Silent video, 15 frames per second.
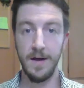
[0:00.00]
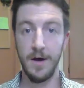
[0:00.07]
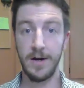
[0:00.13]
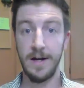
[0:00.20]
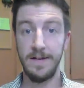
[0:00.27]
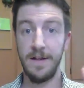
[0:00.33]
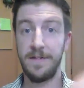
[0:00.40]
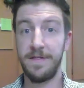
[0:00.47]

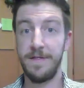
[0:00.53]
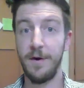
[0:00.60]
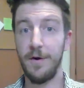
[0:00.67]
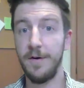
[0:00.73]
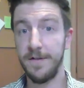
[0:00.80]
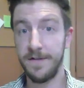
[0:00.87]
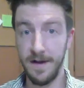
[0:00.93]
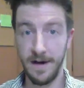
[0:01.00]
Again, the
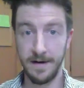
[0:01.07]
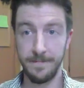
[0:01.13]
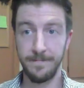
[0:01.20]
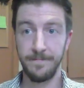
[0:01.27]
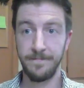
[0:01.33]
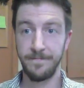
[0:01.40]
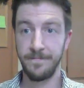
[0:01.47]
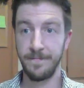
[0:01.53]
third
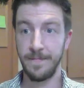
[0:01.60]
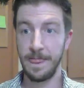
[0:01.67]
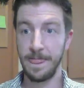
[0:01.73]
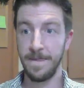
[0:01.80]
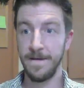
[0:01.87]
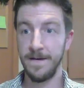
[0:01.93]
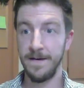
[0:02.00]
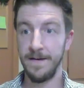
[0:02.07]
thing,
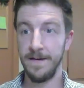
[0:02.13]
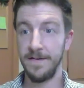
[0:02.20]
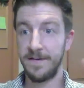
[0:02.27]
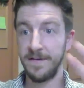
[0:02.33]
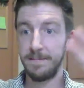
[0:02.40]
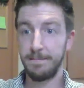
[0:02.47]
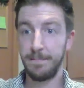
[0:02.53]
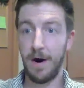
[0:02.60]
this
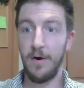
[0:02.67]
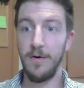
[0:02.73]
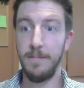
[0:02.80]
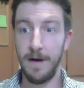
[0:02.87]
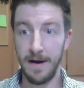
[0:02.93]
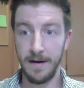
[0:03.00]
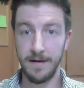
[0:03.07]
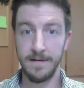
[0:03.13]
is probably
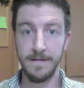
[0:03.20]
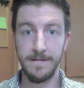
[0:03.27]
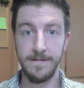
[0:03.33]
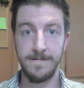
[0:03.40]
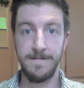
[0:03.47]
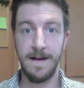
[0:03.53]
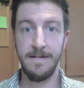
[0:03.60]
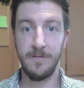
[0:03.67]
my
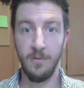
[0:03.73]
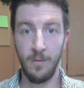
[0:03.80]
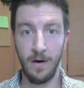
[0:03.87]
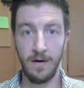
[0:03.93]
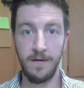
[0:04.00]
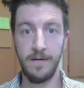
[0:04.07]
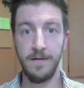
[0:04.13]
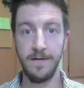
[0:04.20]
favorite
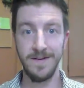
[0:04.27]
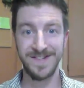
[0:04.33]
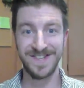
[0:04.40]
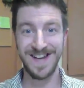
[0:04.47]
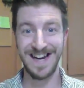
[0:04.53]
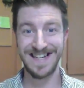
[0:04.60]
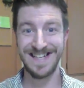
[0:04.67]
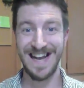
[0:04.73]
one, is
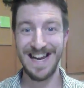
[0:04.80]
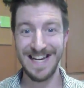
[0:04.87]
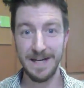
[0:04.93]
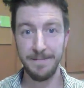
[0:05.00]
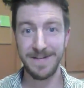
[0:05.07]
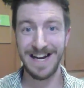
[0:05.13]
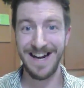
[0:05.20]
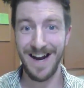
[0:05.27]

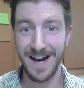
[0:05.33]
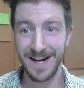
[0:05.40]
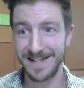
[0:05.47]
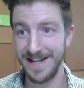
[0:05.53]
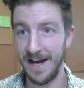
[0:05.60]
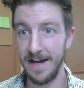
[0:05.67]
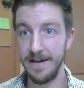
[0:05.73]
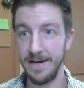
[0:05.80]
titanium
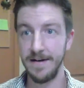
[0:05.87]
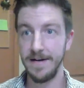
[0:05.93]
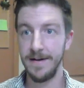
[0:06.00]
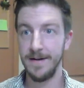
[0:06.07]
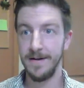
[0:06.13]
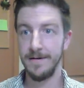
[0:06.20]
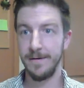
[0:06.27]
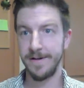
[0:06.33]
dioxide,
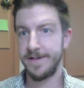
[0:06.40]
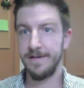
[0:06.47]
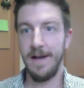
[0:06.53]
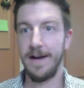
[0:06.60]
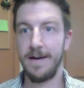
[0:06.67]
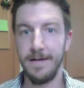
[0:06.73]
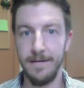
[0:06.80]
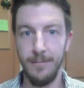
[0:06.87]
which you're
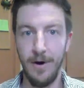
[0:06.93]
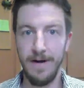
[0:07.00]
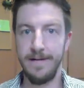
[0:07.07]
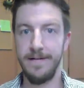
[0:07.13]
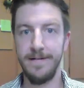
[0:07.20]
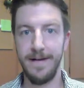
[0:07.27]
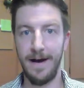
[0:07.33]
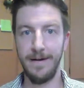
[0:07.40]
like,
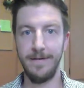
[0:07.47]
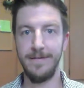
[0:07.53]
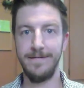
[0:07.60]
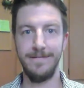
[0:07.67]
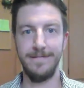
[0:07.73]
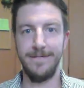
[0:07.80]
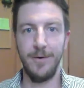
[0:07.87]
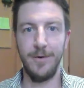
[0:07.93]
what?
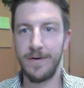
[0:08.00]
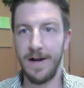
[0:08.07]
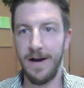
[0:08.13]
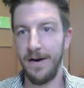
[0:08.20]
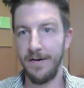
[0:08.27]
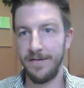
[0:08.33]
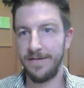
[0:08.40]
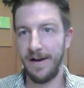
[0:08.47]
Who
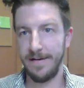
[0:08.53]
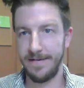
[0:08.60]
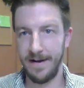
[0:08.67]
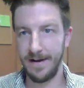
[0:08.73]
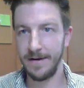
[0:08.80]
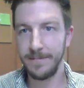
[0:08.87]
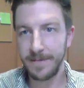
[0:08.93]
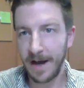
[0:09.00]
cares?
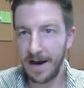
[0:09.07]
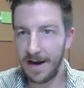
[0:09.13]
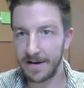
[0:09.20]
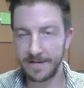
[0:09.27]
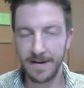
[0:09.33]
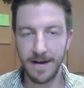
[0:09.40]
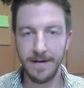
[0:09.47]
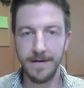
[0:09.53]
Titanium
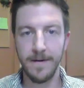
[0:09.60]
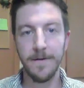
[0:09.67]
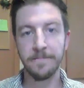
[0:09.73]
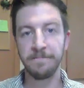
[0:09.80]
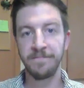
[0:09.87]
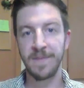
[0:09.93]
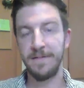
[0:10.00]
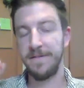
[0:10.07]
dioxide?
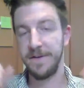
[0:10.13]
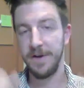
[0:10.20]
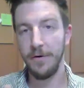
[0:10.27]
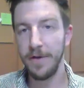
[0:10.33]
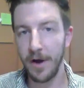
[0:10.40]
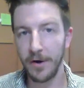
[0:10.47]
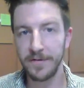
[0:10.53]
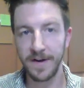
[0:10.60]
If you
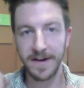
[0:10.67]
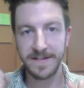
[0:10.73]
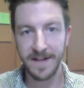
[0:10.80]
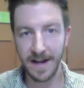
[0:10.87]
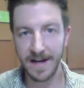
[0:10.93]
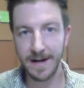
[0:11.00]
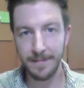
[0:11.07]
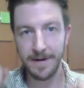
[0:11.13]
don't know,
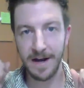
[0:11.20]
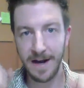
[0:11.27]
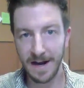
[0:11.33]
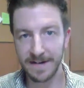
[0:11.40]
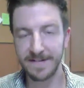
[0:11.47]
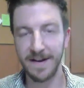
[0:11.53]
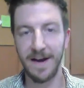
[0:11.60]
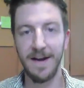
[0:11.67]
titanium
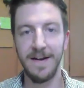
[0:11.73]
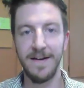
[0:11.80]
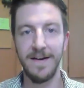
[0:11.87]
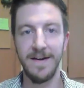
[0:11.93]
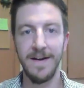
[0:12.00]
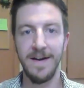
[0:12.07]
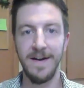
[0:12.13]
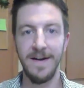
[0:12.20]
dioxide
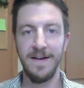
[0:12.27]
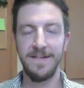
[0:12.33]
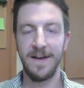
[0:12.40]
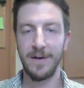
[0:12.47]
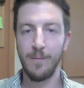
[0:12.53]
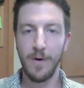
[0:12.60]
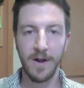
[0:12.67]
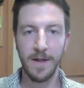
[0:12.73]
is
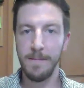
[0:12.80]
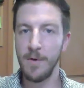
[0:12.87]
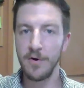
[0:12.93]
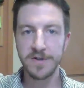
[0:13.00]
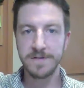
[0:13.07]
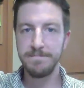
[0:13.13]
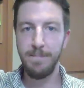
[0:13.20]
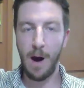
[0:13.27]
like one of the
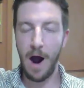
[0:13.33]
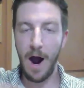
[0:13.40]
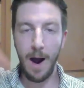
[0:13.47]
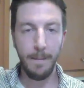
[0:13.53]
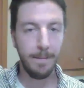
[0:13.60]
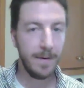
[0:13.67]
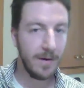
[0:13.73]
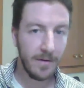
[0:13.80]
most
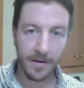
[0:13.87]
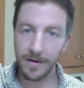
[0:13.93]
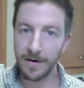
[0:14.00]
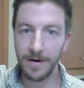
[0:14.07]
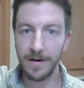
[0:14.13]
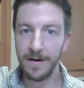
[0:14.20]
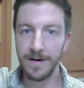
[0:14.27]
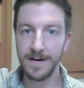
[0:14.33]

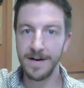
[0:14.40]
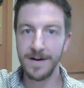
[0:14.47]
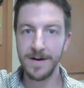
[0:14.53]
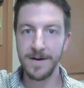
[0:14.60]
popular